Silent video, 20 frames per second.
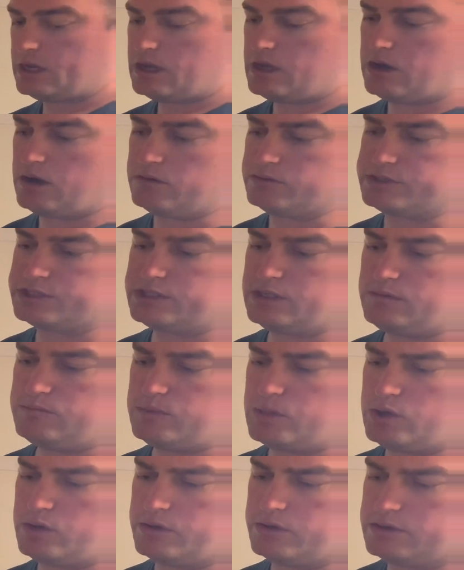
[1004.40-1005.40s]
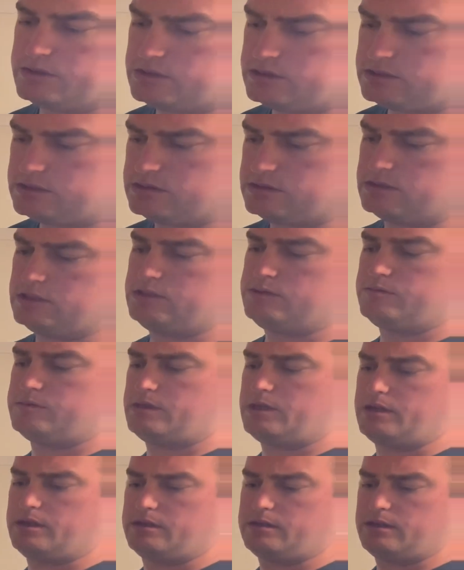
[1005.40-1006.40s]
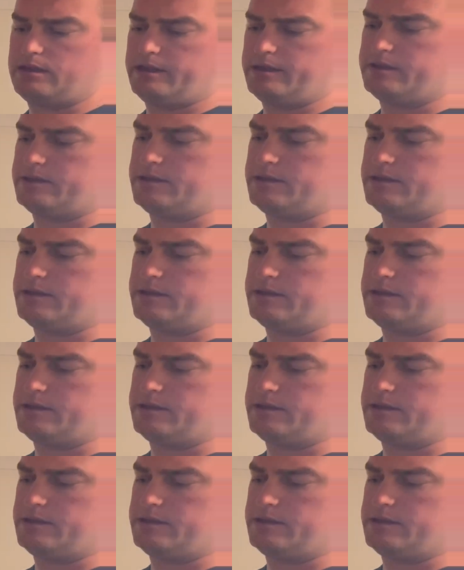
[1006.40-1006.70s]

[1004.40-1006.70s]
On some bars, this one ain't like